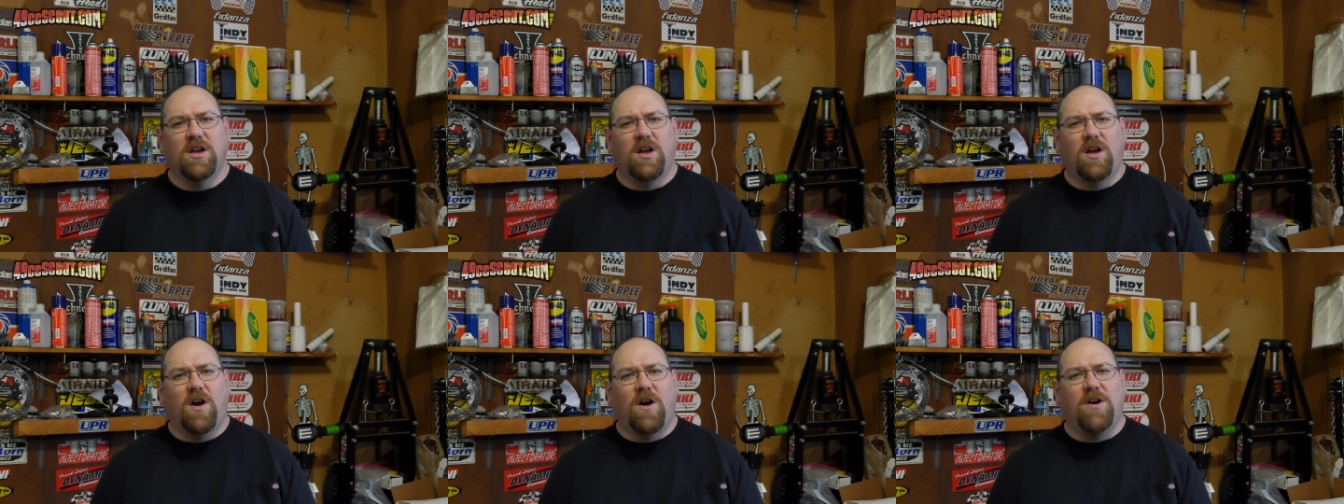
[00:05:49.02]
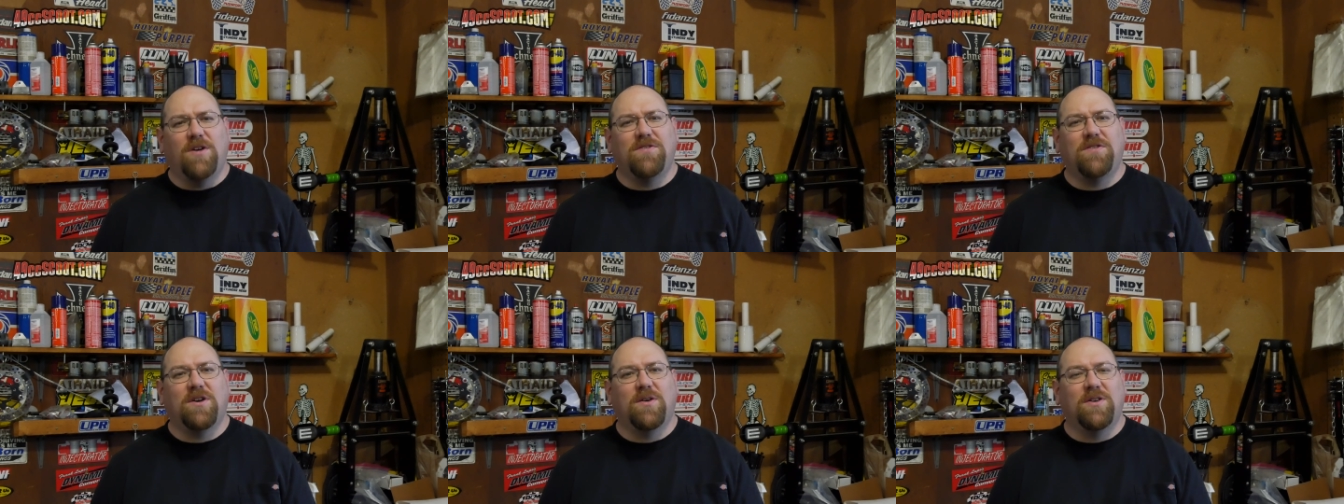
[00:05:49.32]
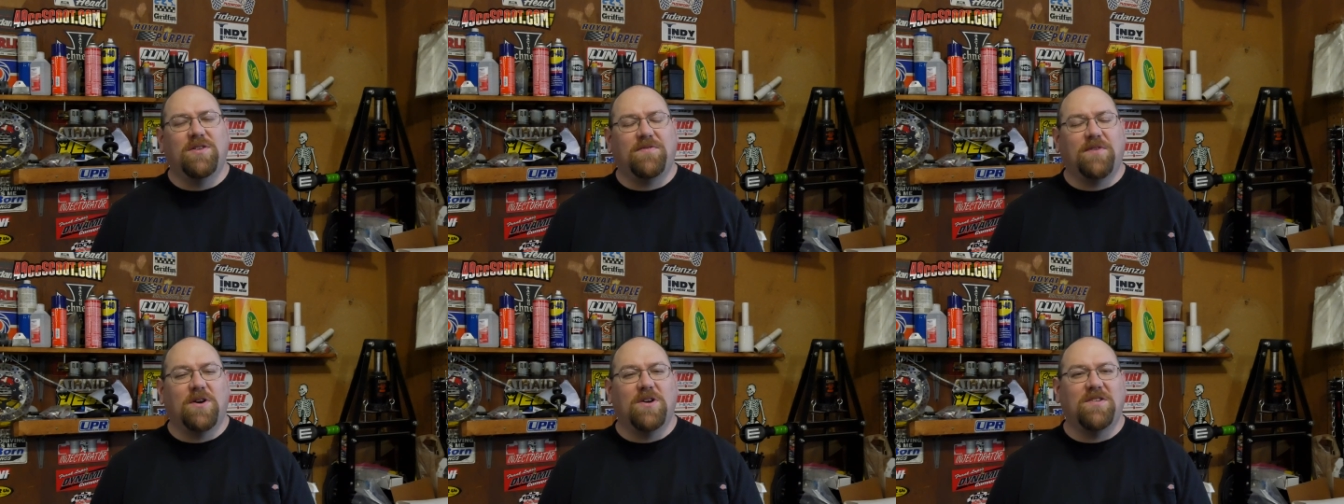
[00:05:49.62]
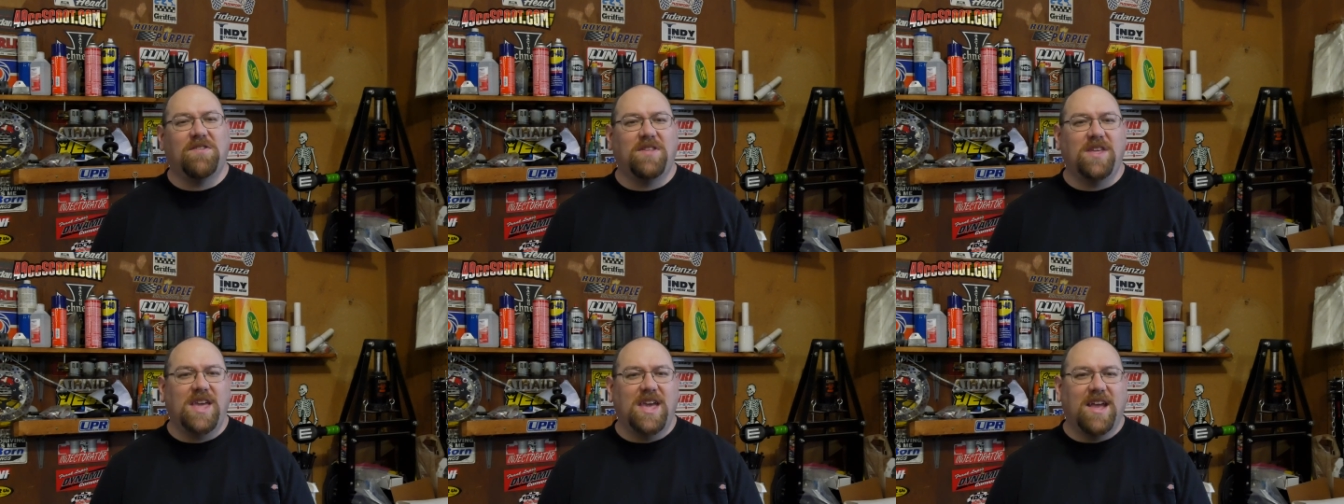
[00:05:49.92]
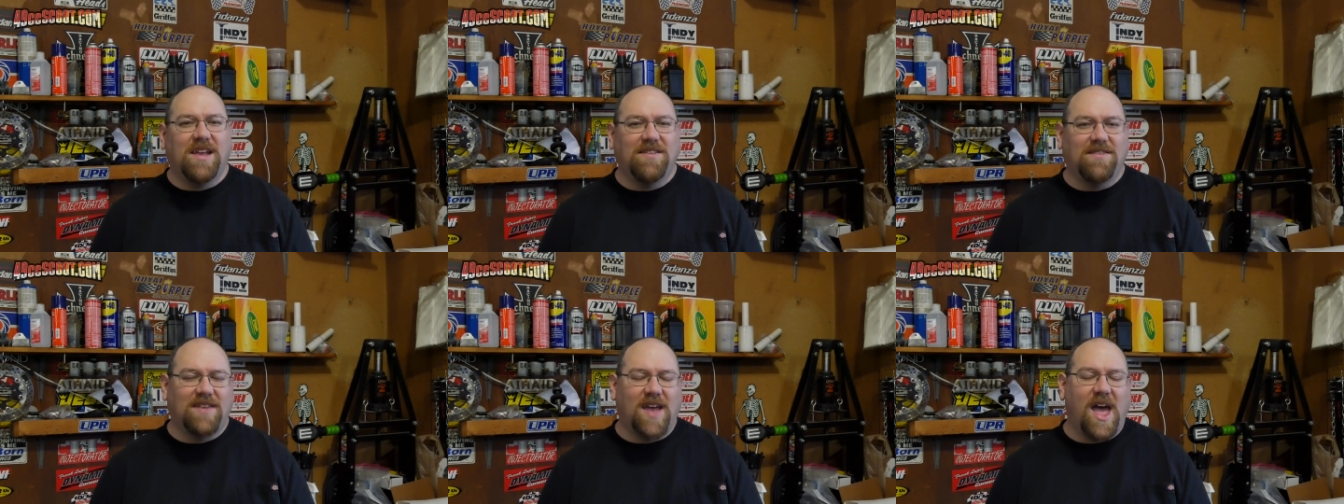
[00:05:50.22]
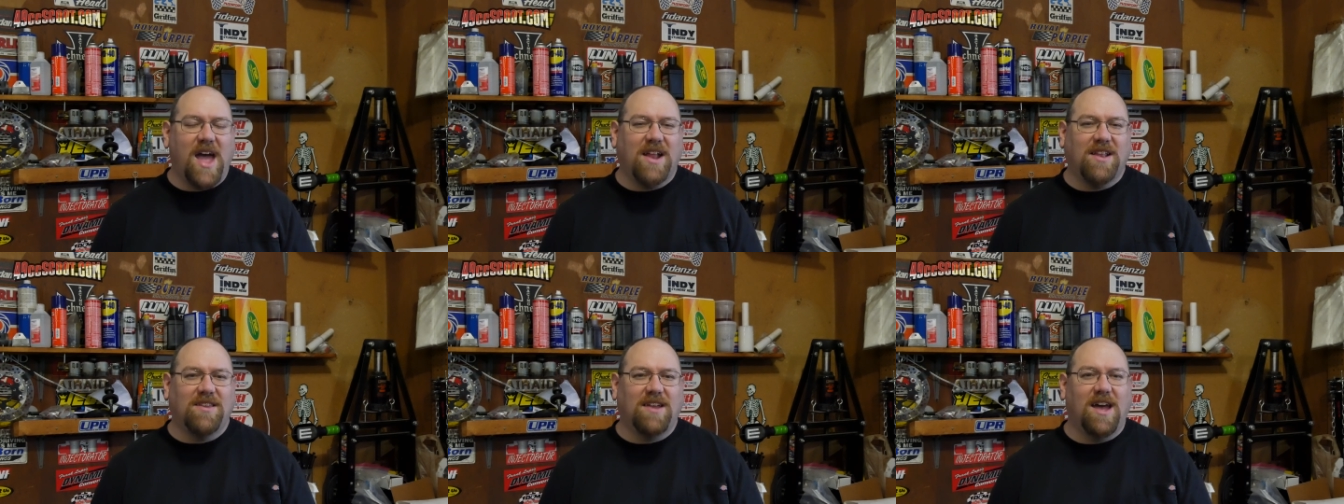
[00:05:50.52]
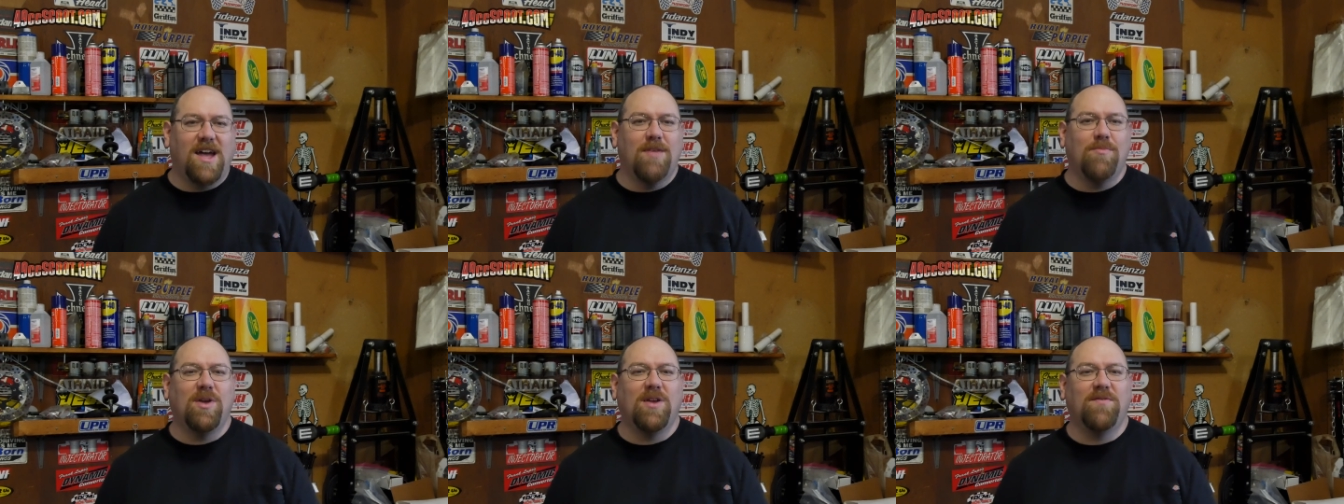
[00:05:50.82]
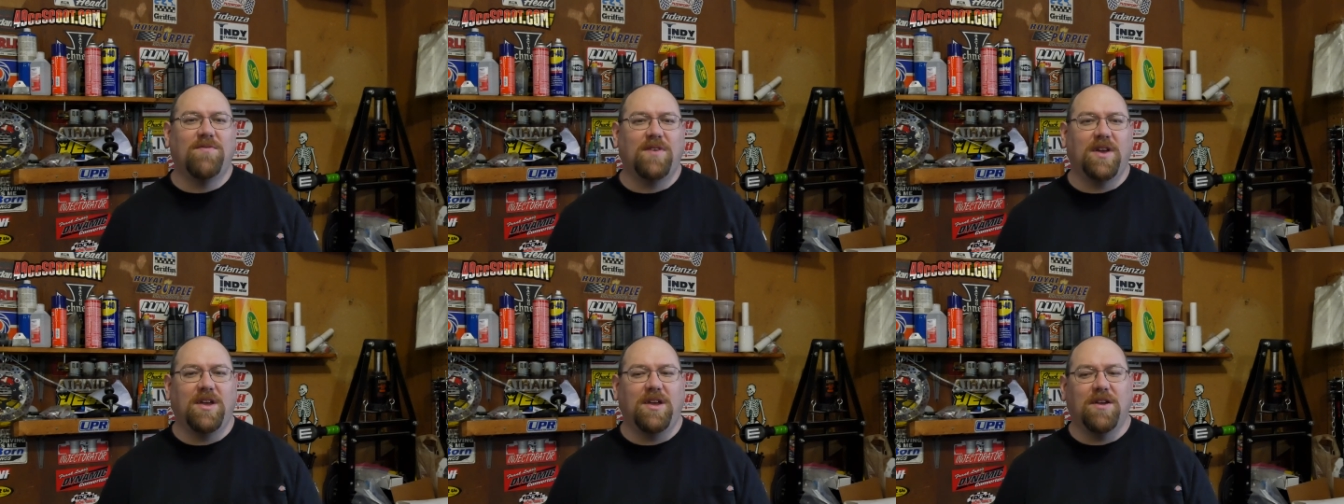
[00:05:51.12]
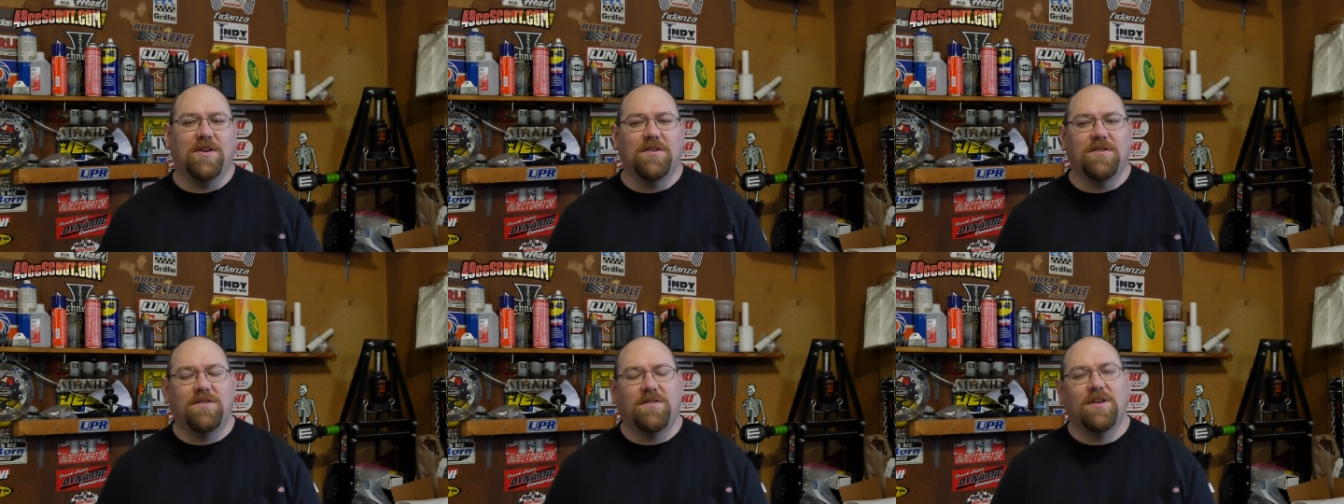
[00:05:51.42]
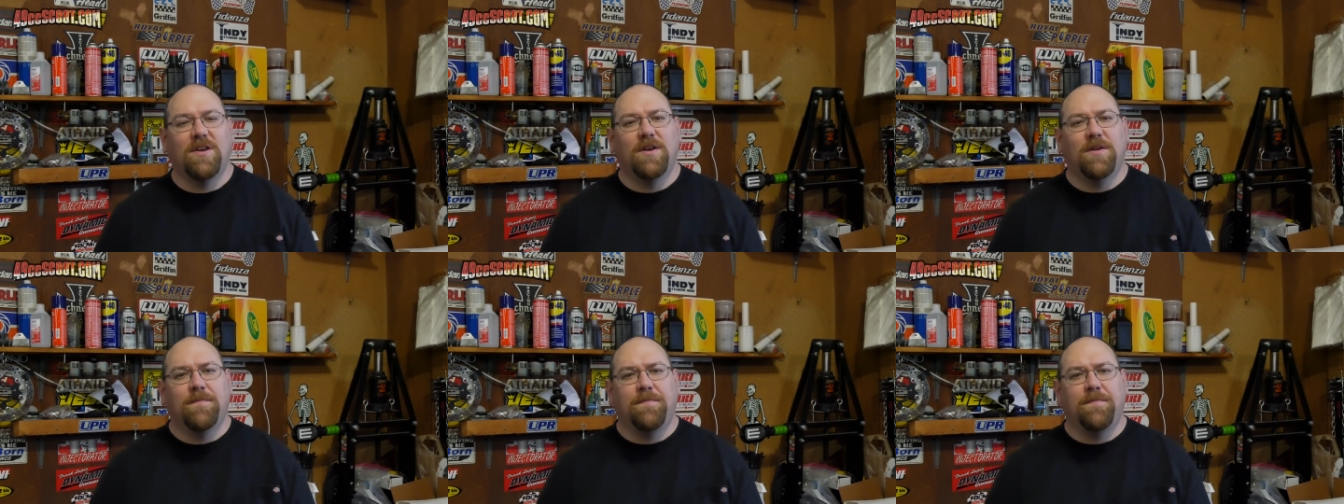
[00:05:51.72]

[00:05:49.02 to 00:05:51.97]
Also, as far as the exact timing figures,